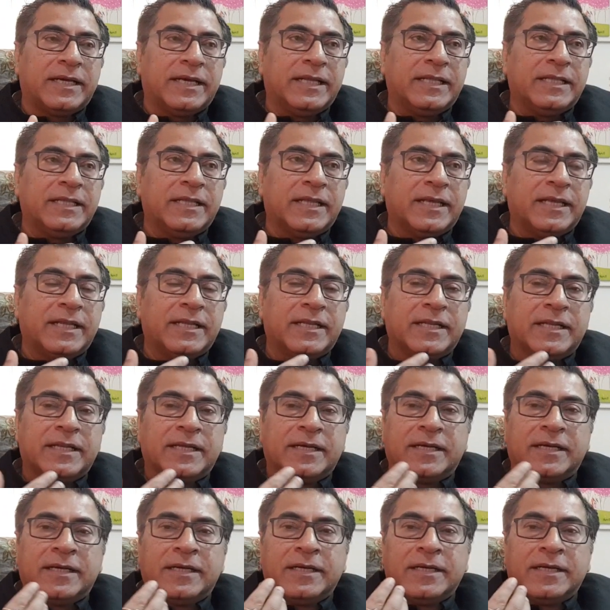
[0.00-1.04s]

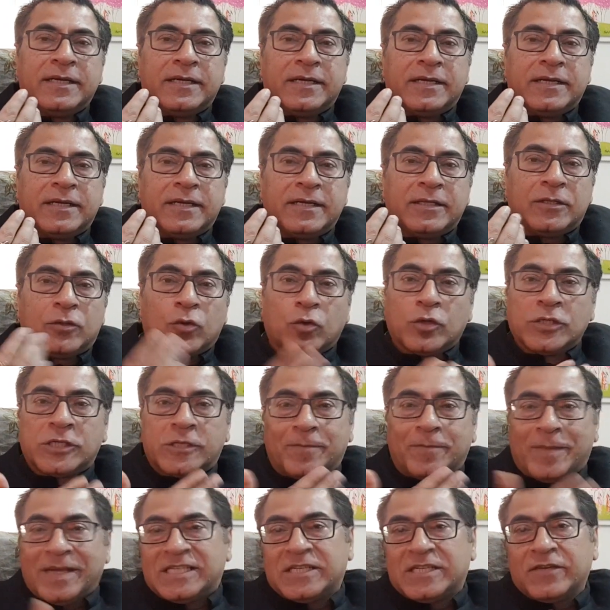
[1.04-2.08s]
in those
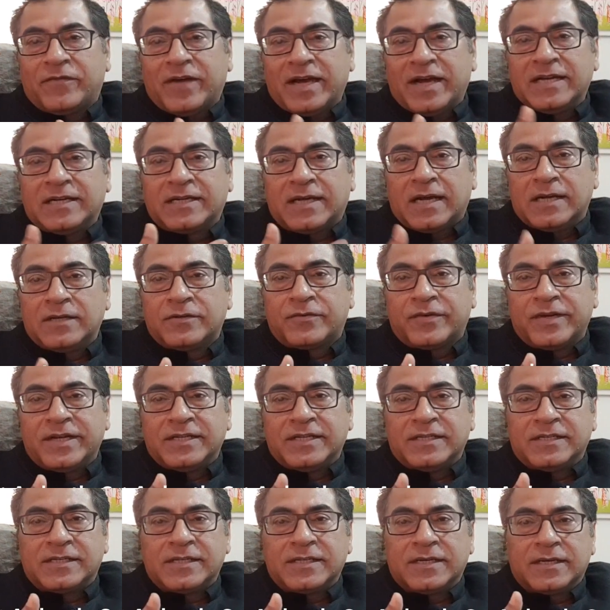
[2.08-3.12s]
specified
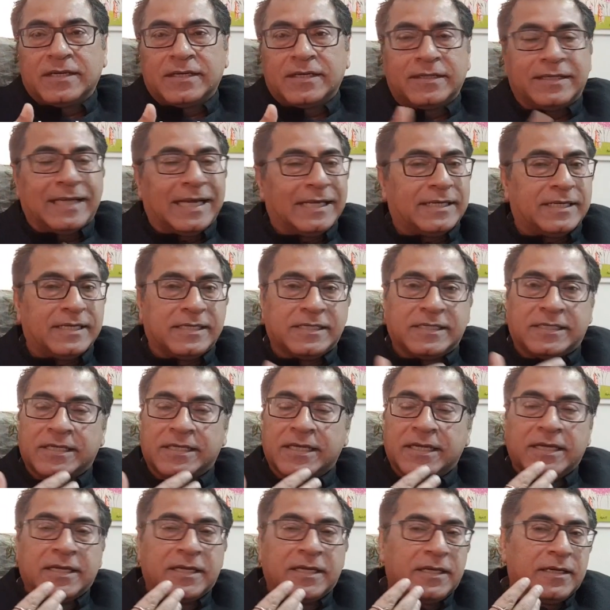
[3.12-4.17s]
countries, that
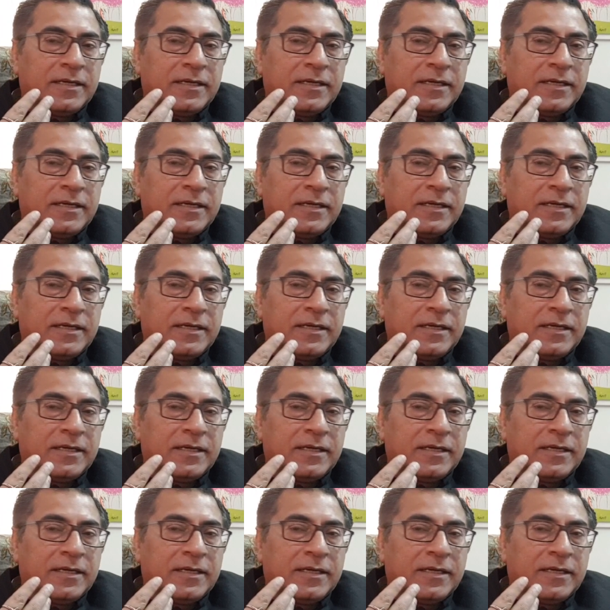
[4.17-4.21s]
is